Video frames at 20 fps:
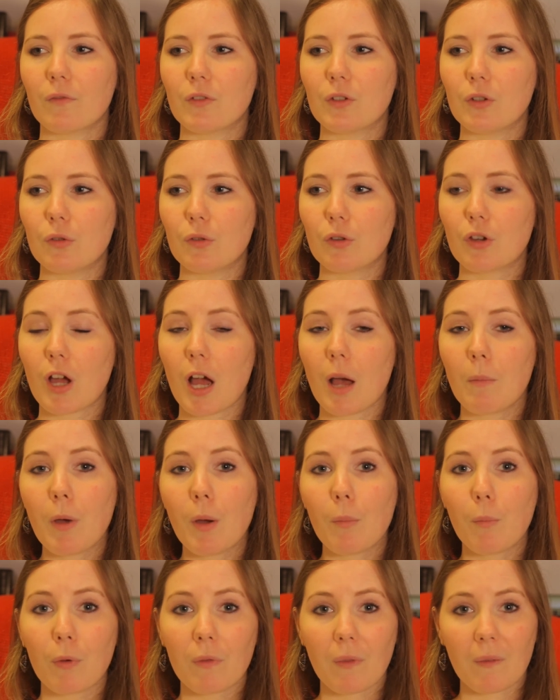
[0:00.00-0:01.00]
to come
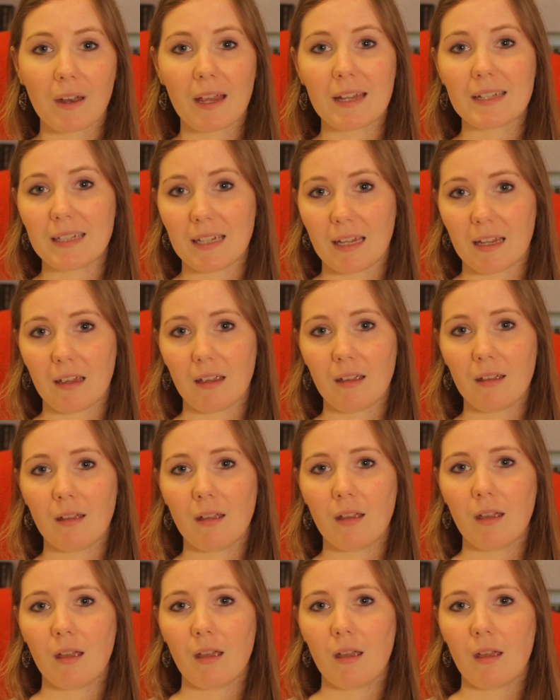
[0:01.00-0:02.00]
up with an idea,
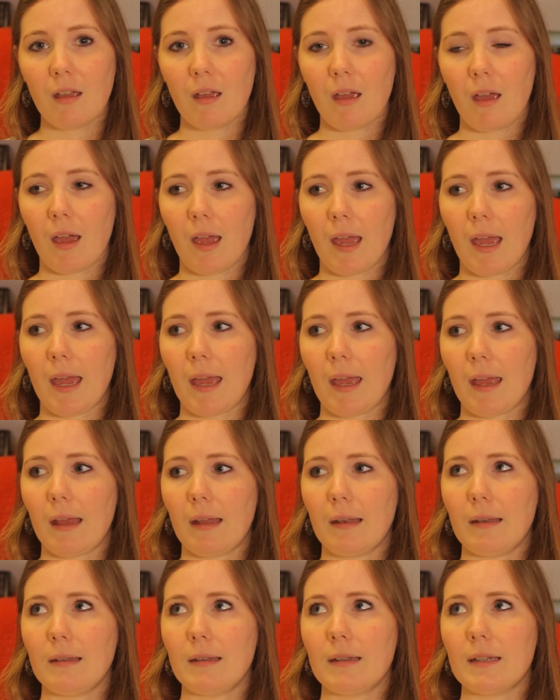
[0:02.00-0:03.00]

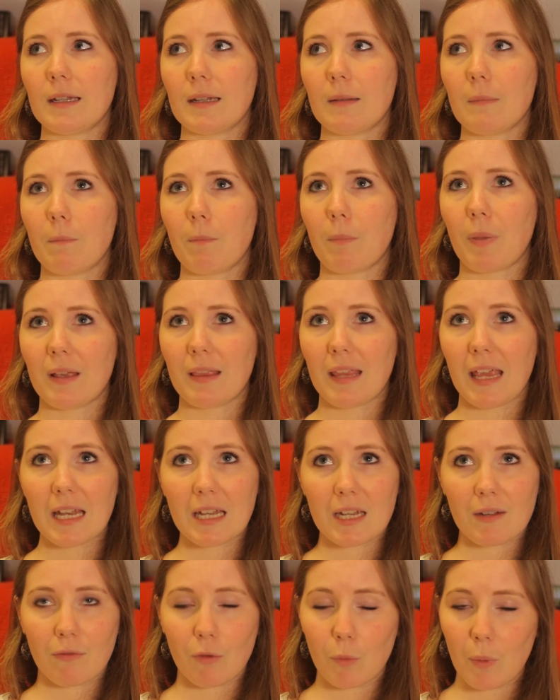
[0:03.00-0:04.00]
and by the
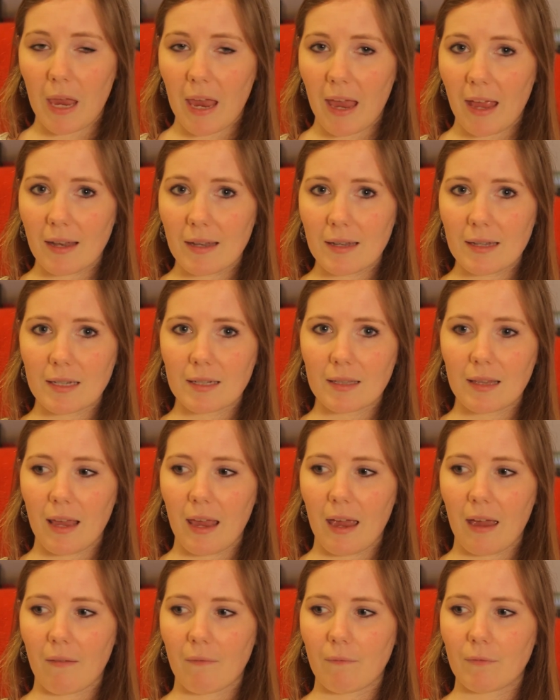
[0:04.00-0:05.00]
end of the weekend they
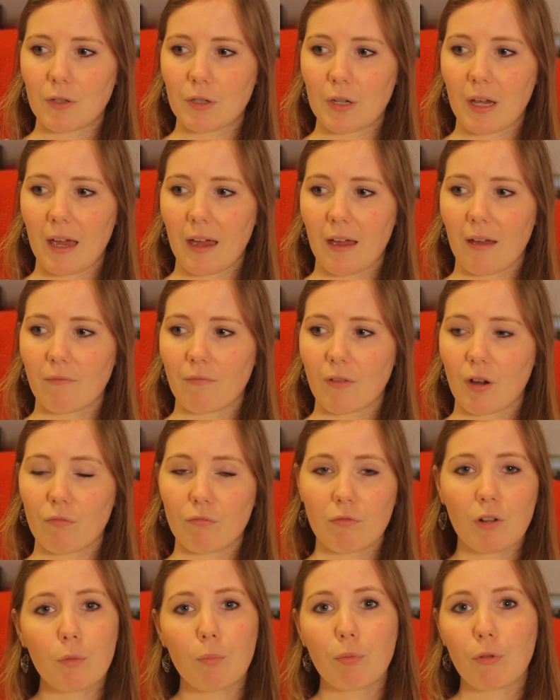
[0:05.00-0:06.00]
have to have a
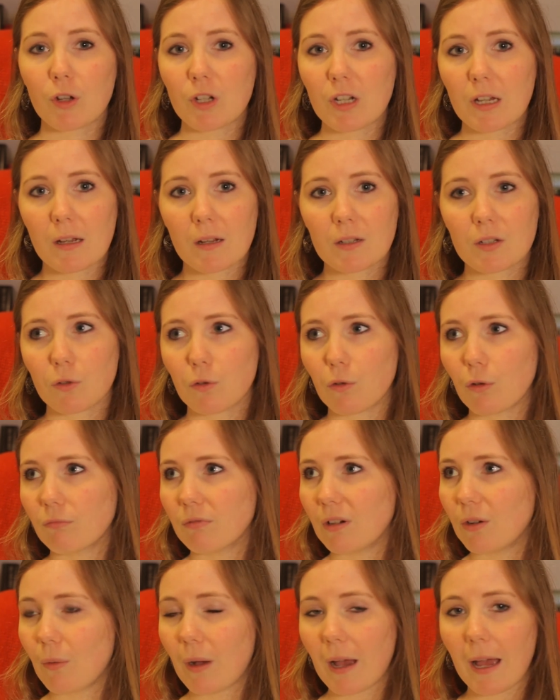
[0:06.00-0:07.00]
real product or a
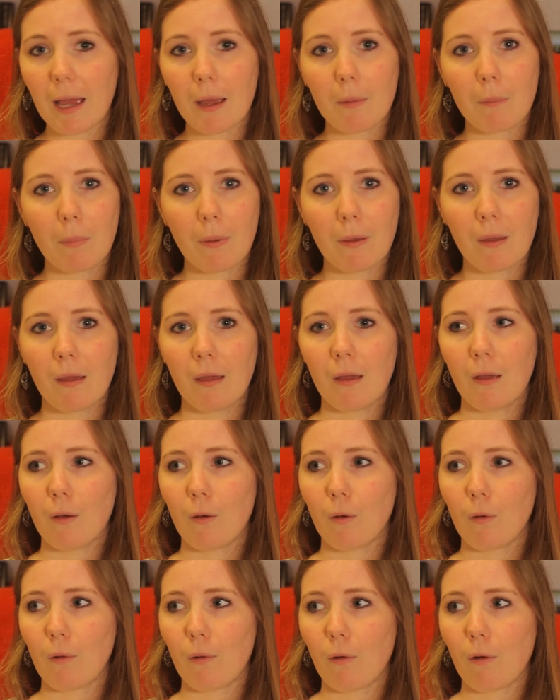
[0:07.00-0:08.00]
real app
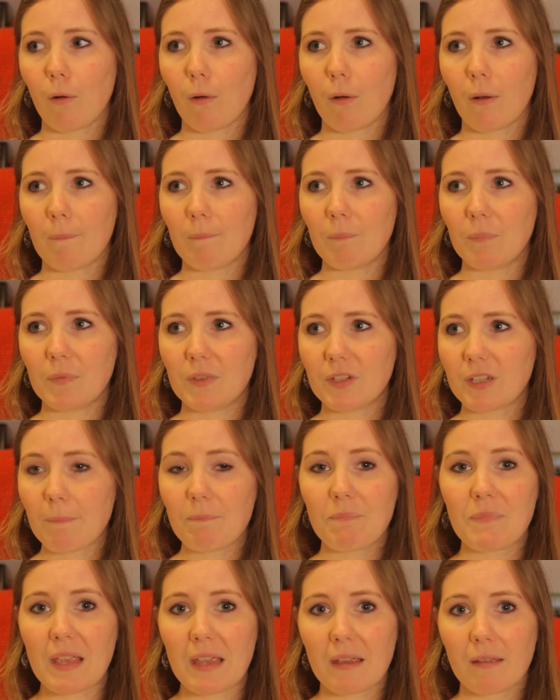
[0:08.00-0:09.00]
or
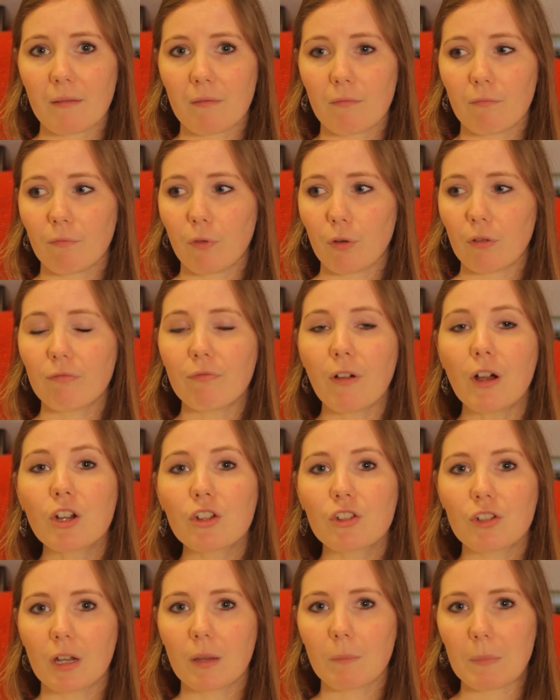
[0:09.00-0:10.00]
something for a
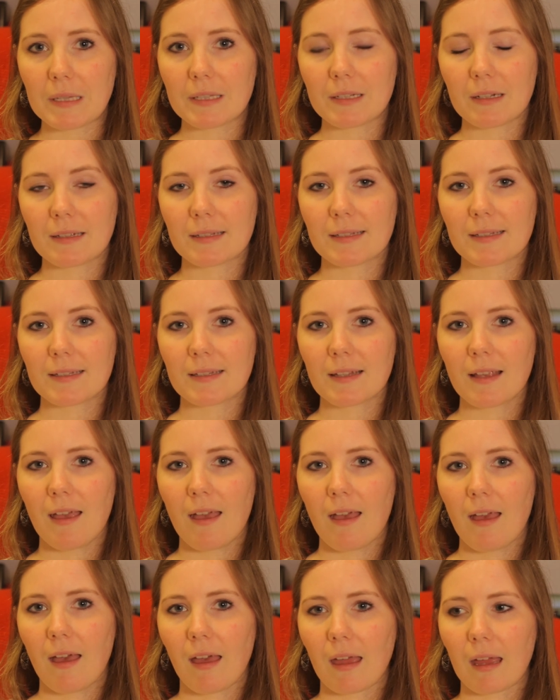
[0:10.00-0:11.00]
functioning business.
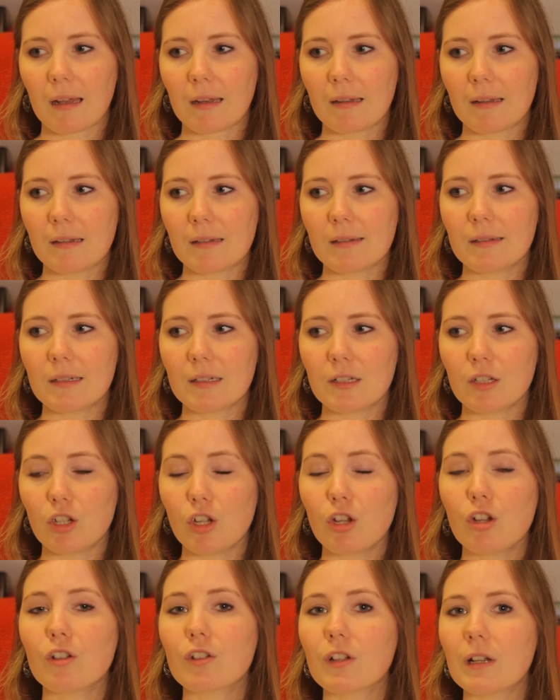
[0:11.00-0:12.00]
And
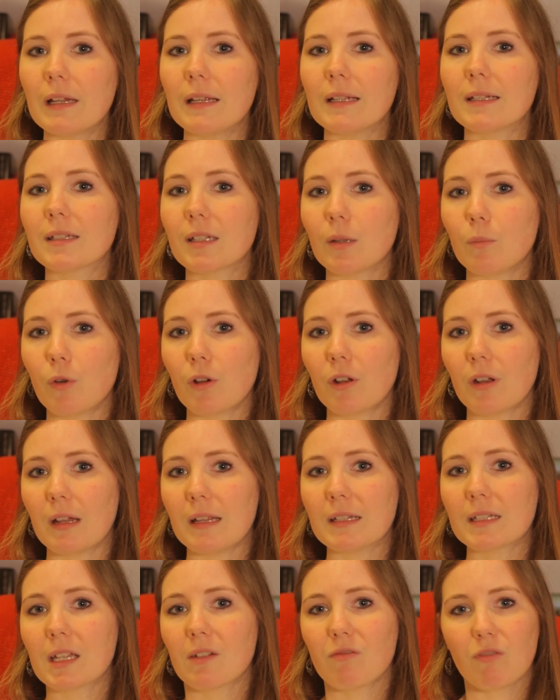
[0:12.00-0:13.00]
usually someone
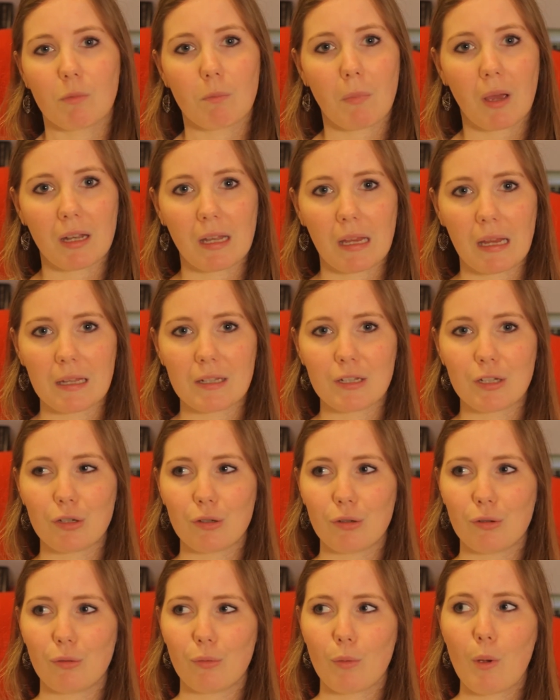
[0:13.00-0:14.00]
is given money
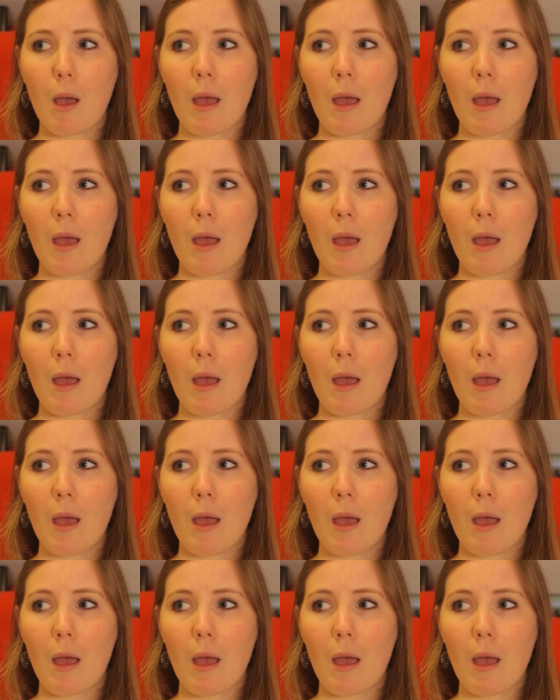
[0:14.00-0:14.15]
to